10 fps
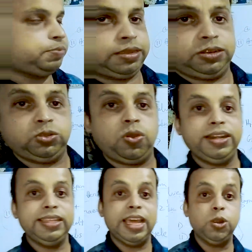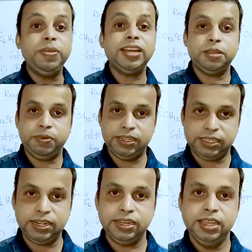So what is aerobic
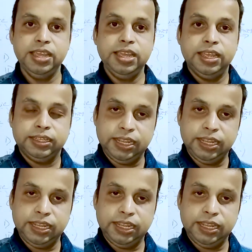respiration? The